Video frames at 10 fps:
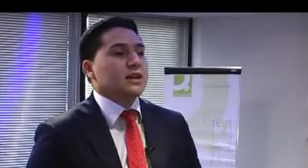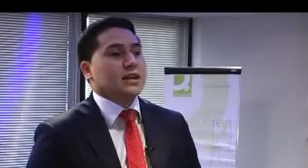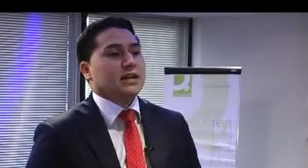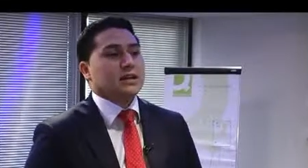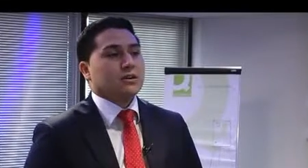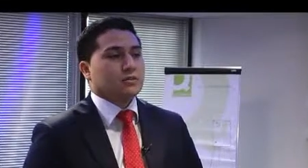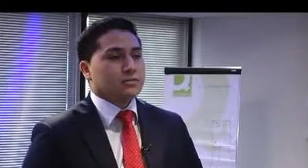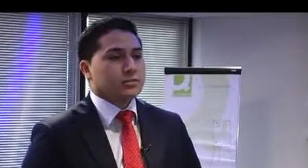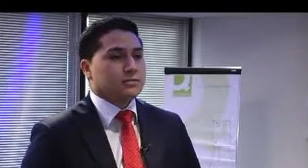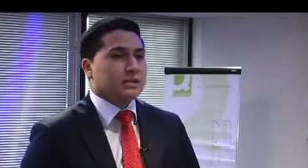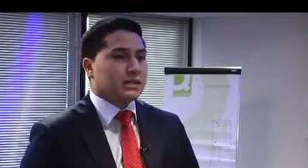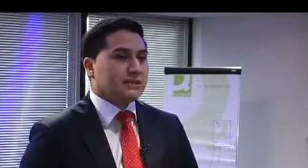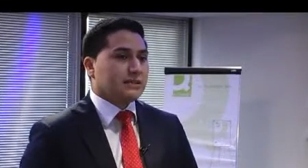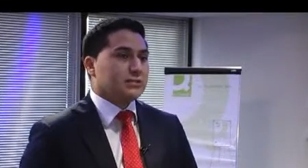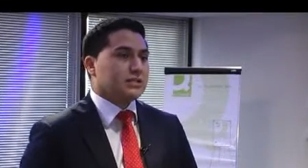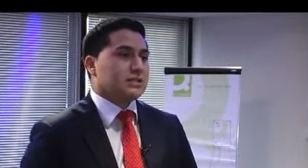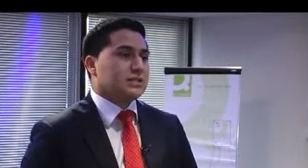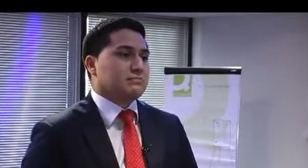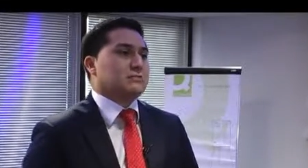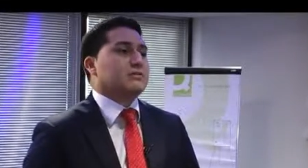And I also believe that we're seeing
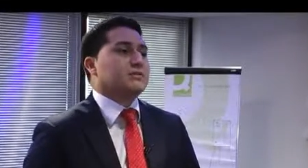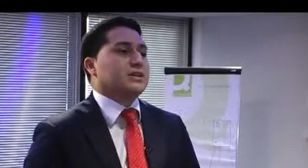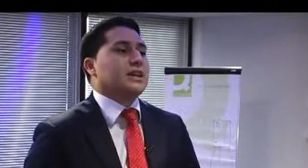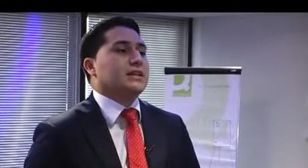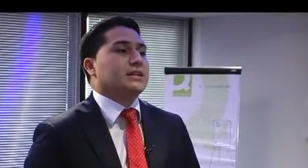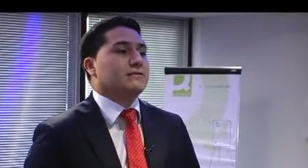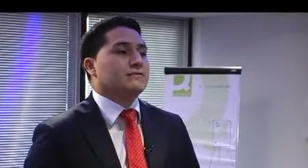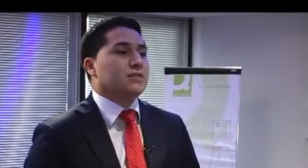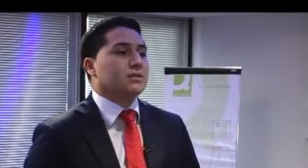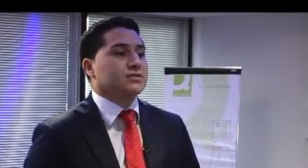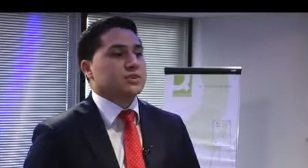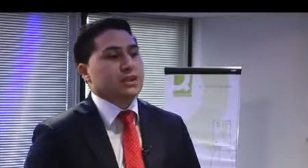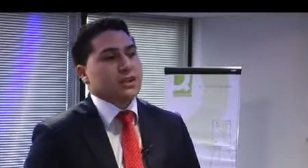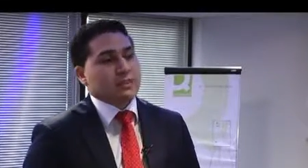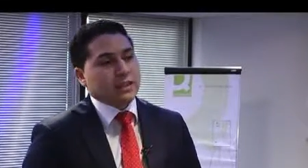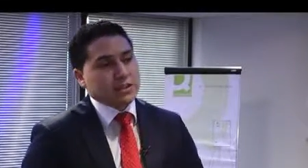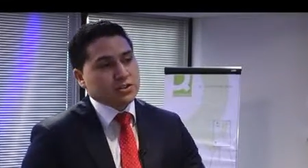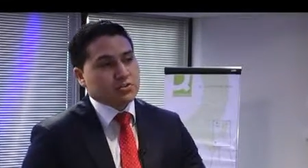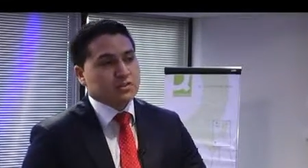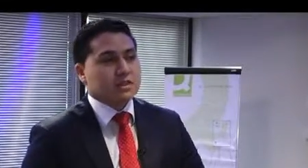some troubles ahead in France. The
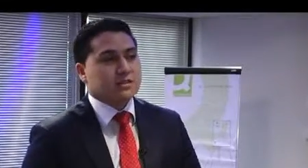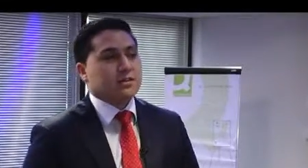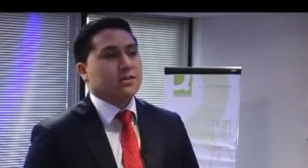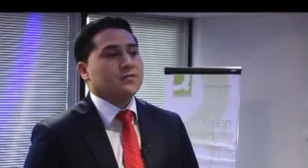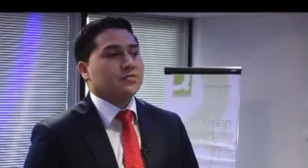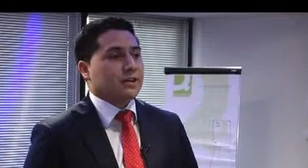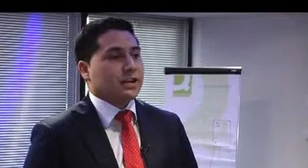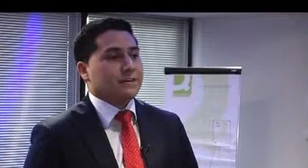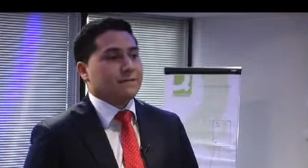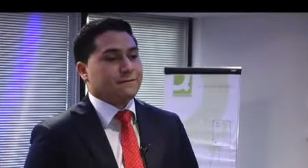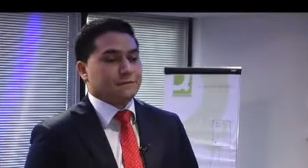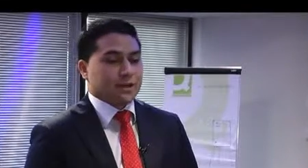issue is this though, if